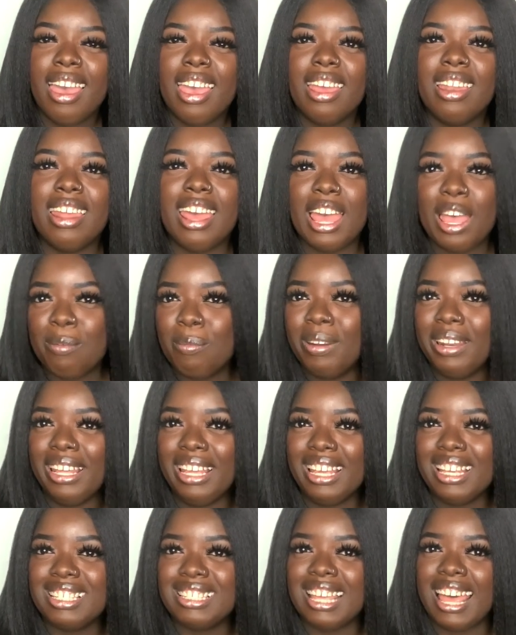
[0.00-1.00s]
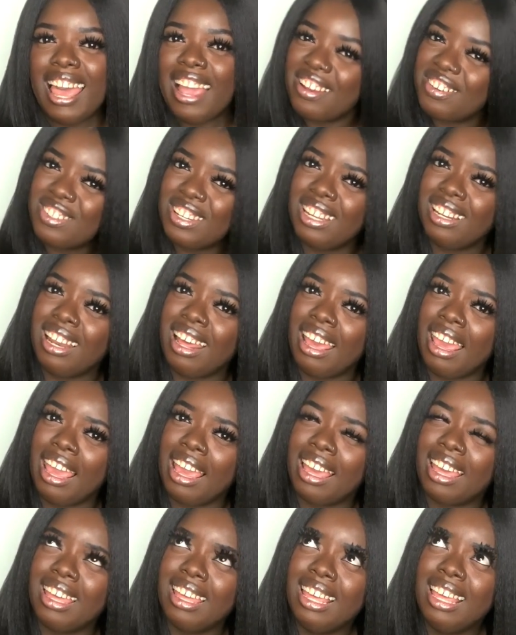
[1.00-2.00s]
And Ebony is actually
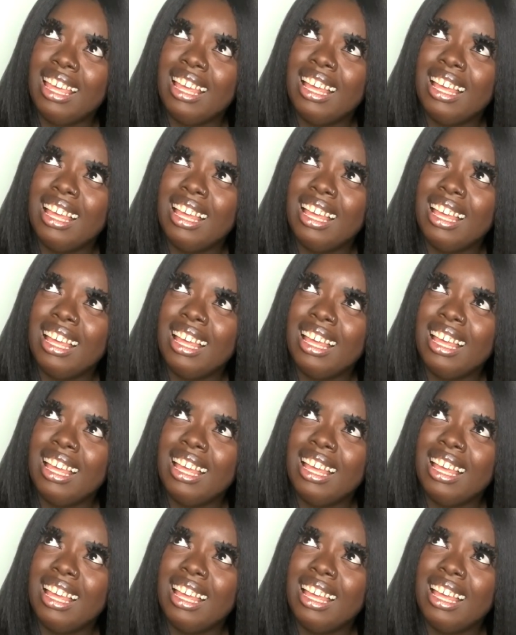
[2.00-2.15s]
like